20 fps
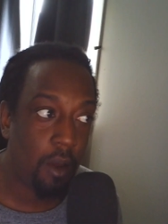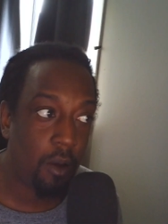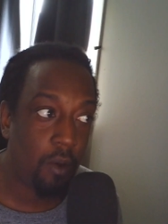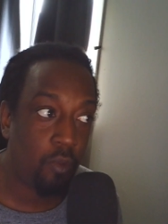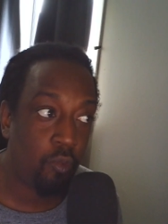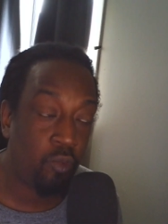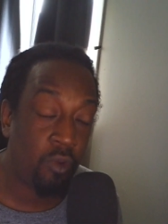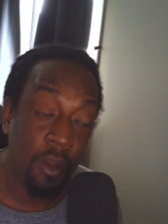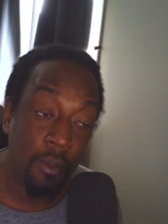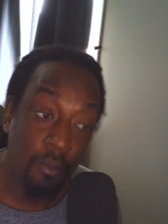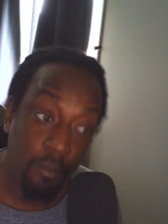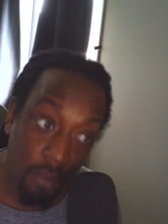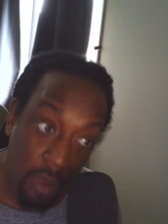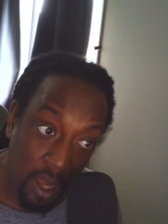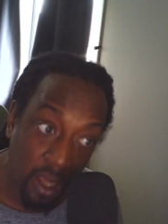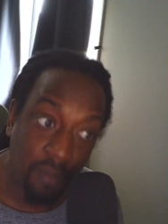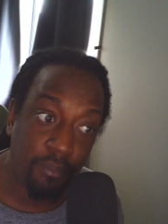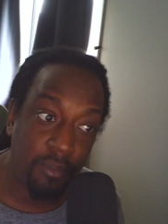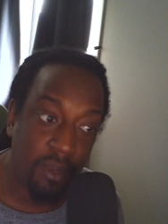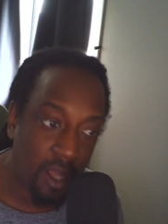we
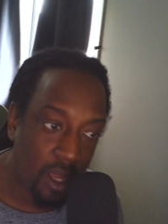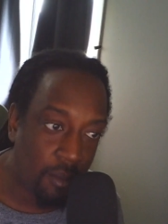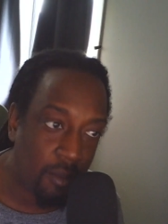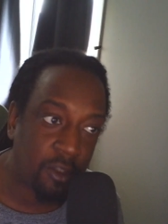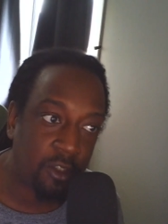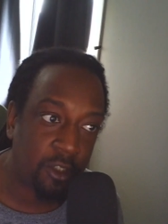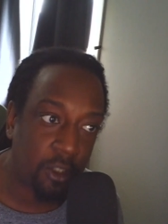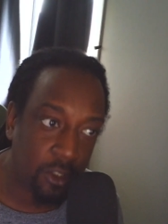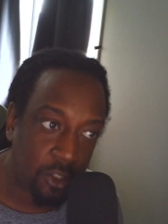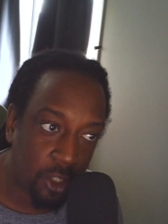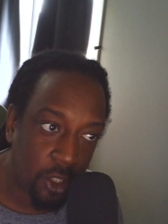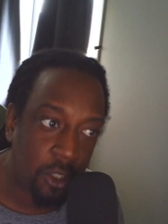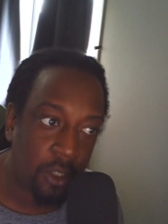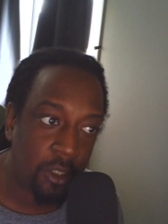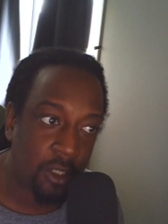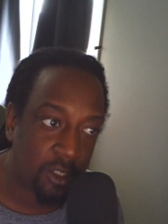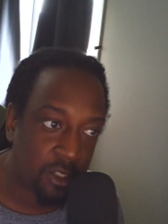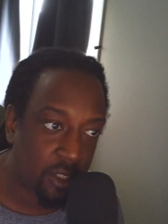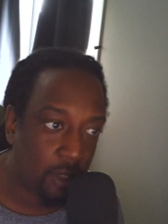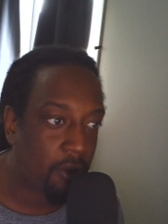might be able to turn
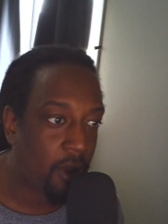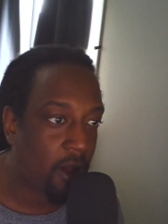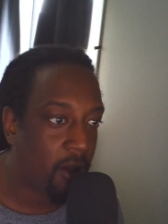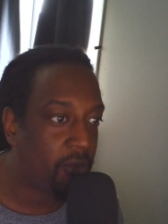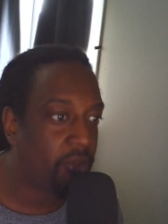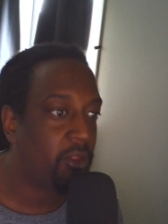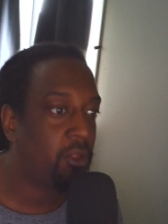this around